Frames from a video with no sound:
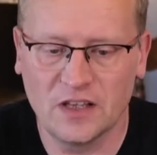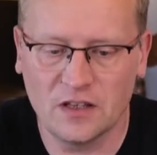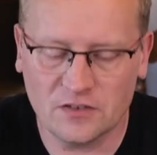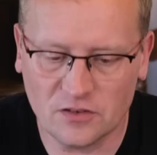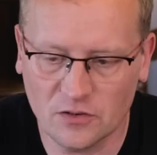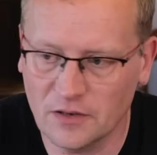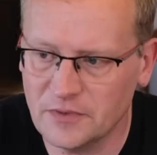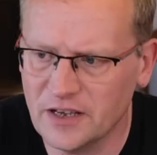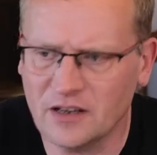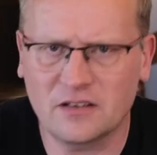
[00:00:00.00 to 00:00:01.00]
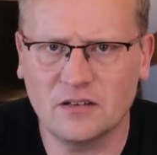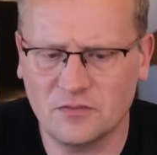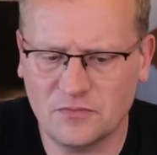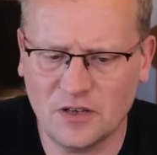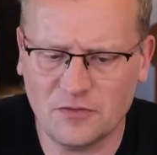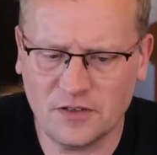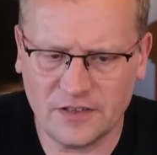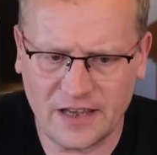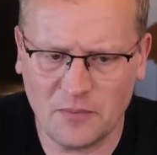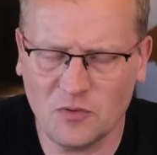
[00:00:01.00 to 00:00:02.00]
So yeah, I think the
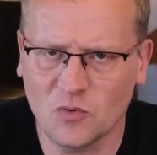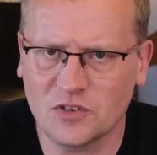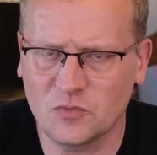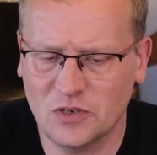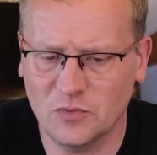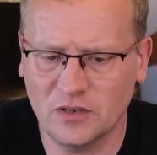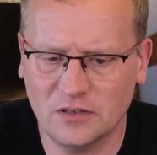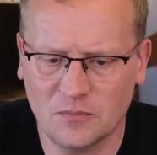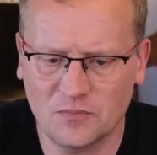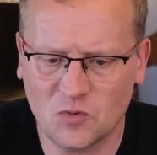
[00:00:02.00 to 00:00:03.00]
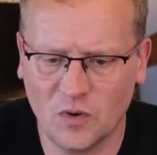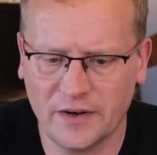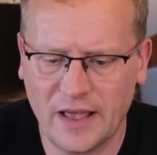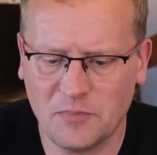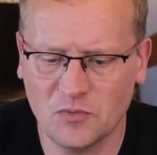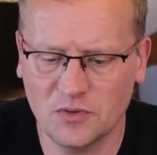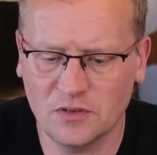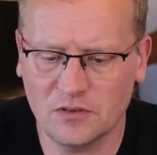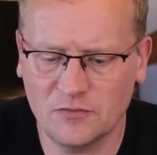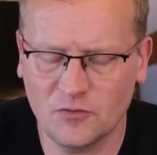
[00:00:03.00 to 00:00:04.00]
camera works really well. I'm quite happy with
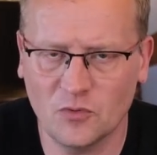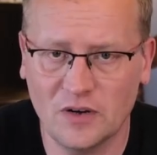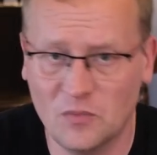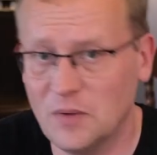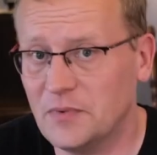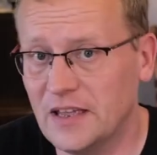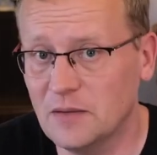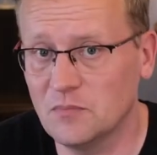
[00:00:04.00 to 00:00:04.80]
it for a webcam,